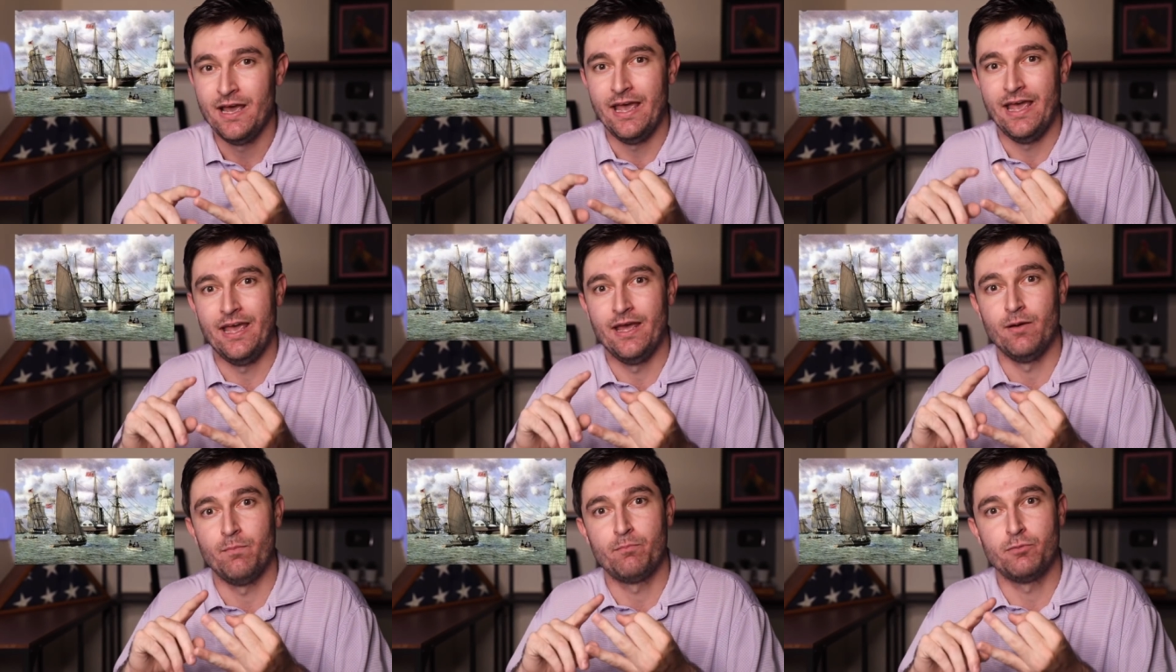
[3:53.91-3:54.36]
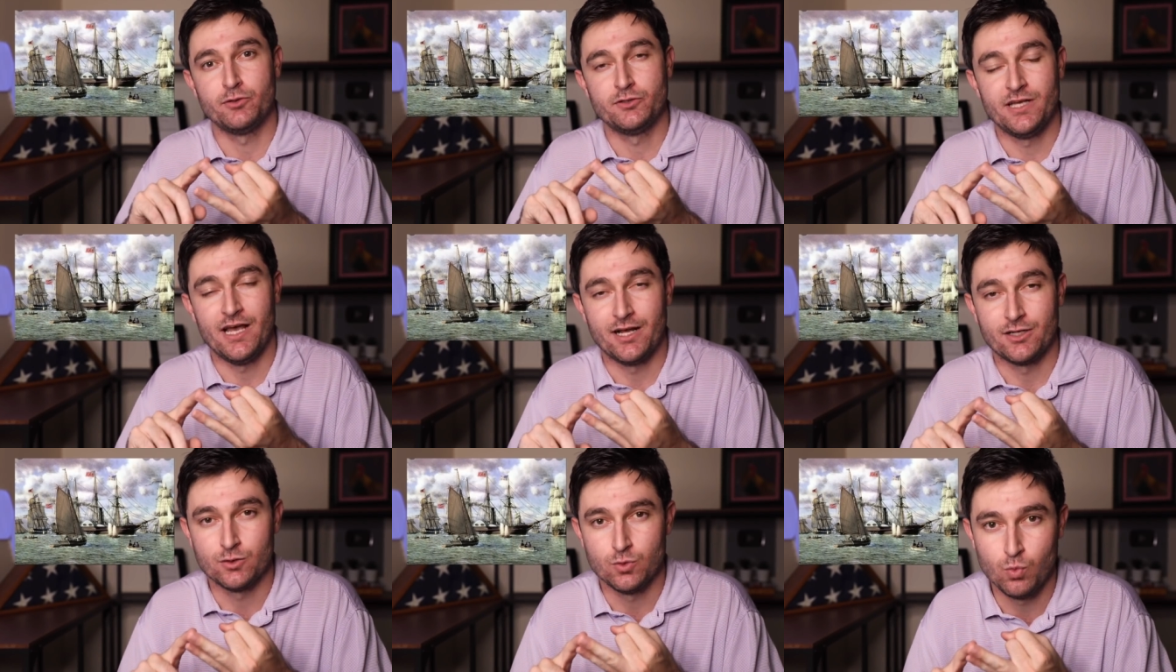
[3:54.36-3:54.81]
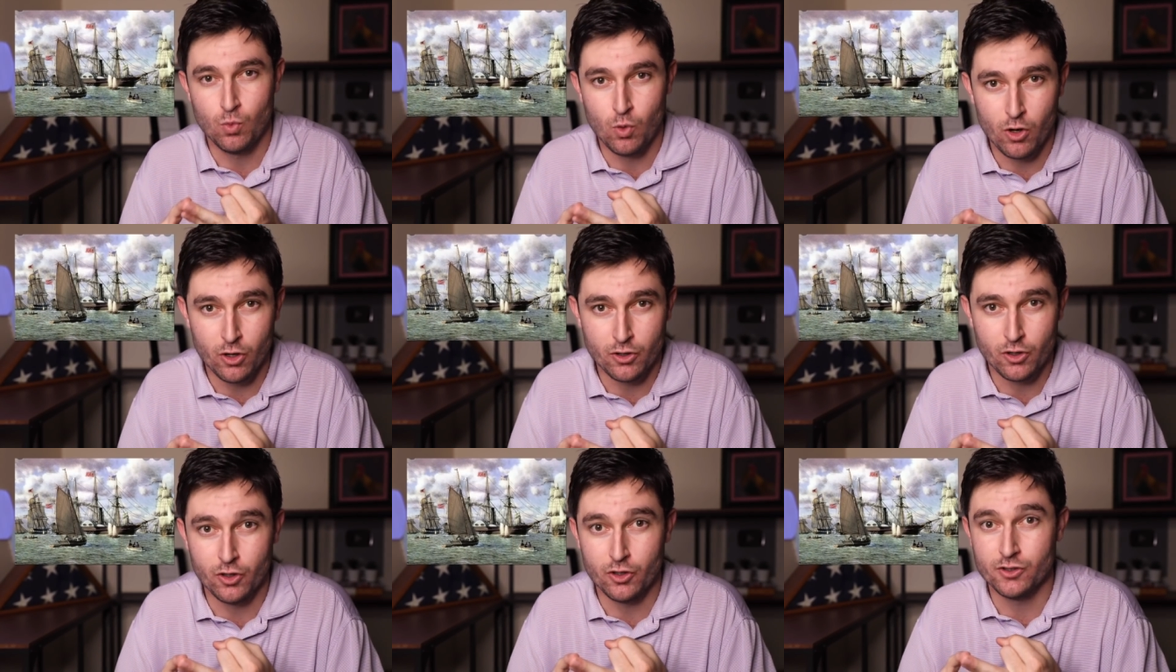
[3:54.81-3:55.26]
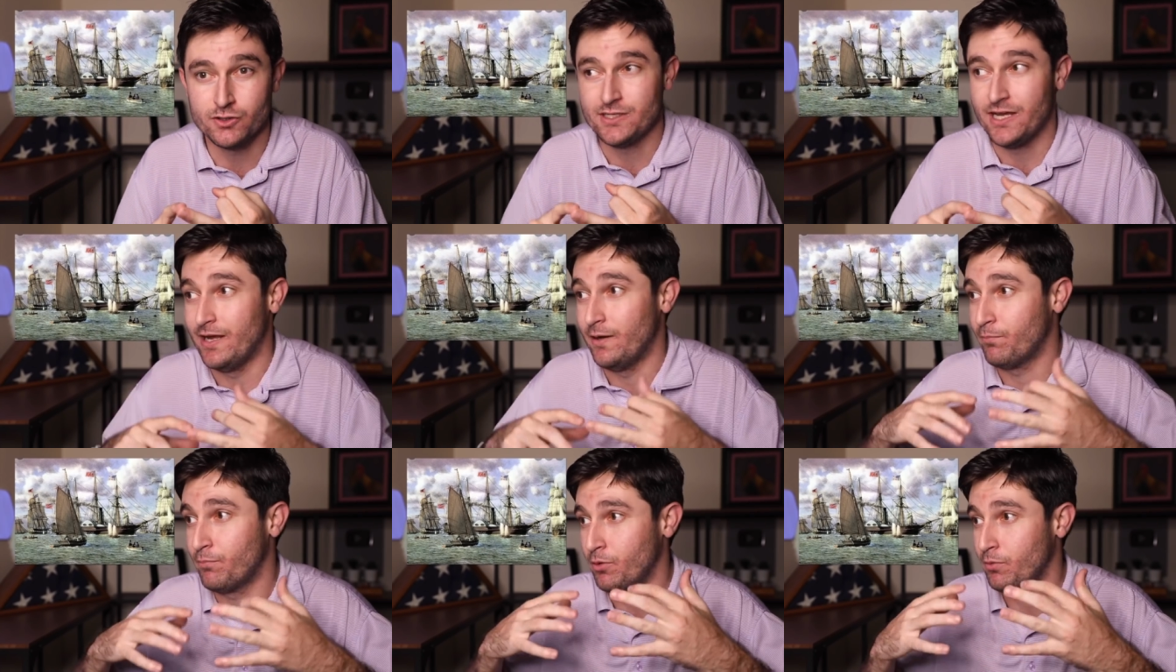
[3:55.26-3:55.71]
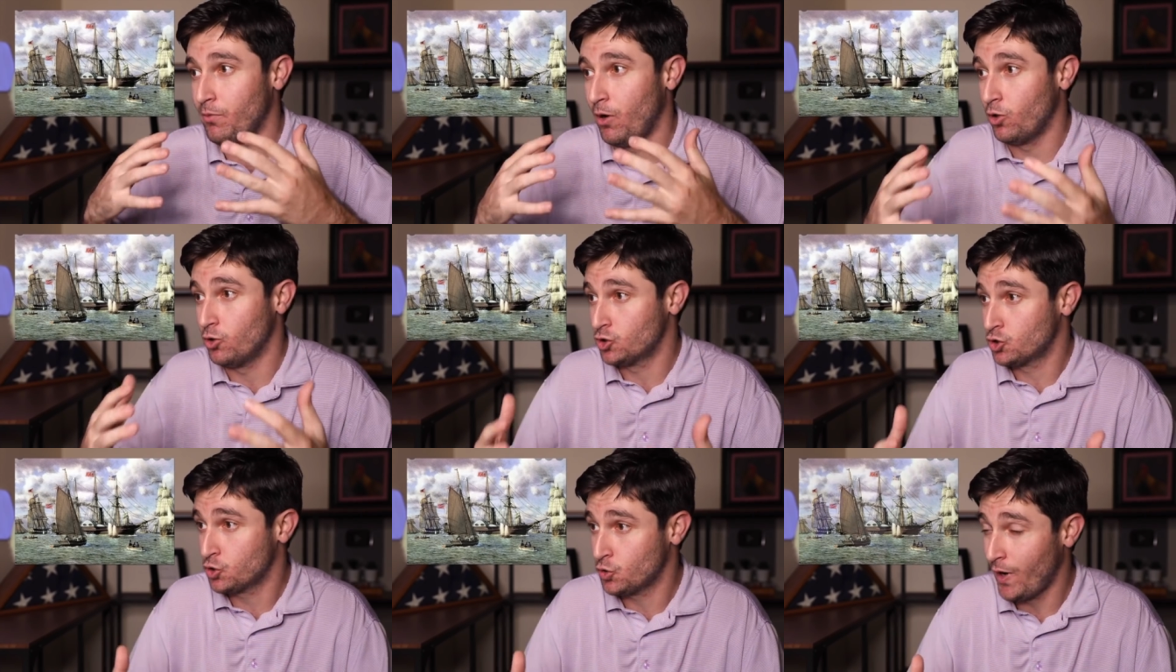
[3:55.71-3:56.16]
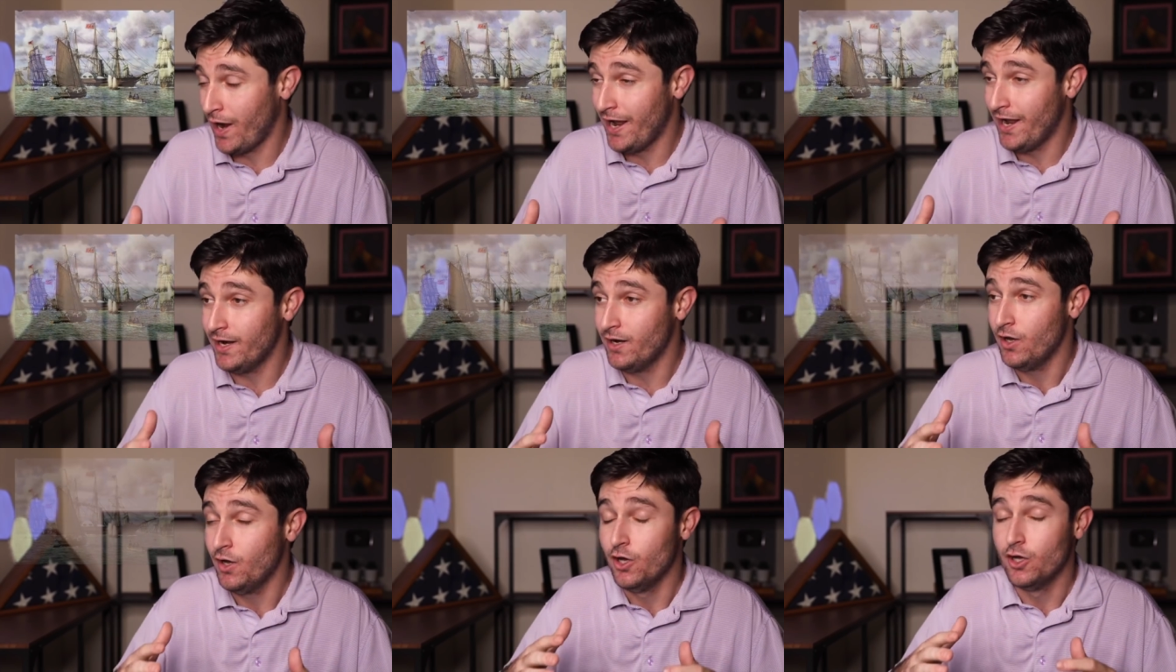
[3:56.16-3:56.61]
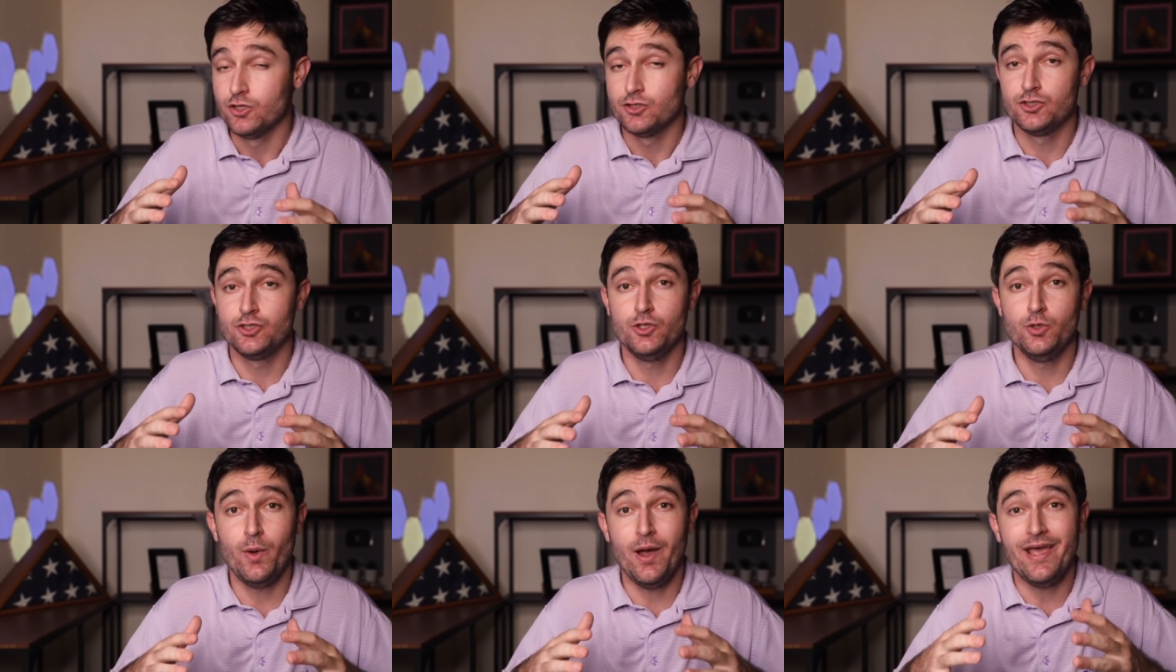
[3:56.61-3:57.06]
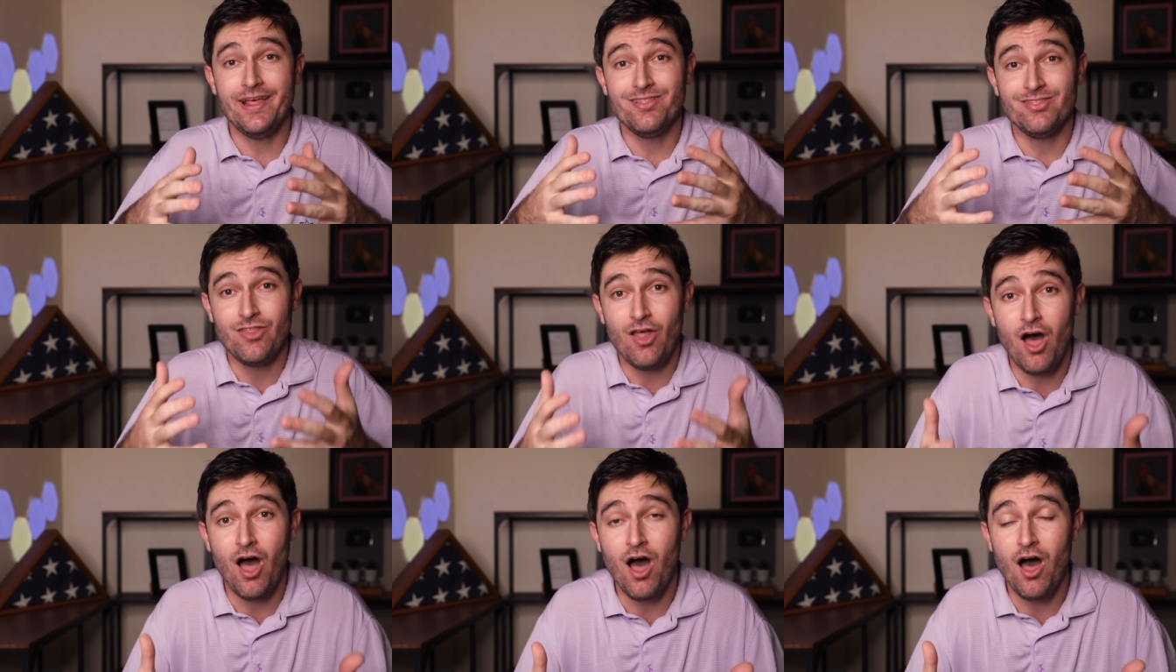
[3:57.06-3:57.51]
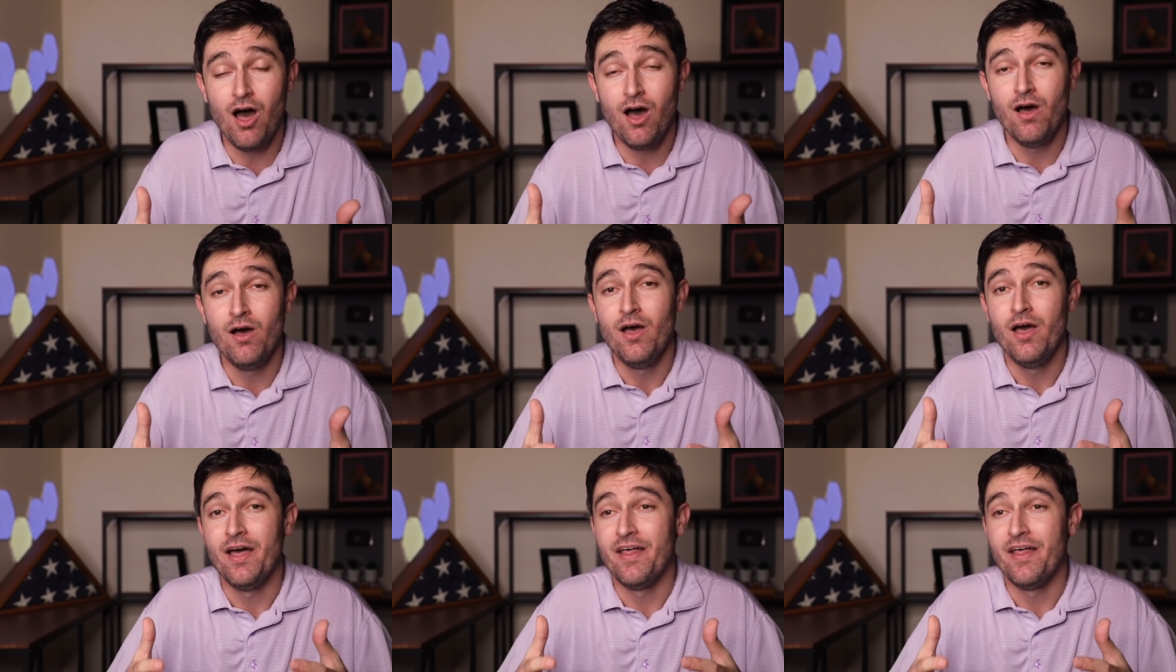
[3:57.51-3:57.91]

and protect workers and promote trade to a law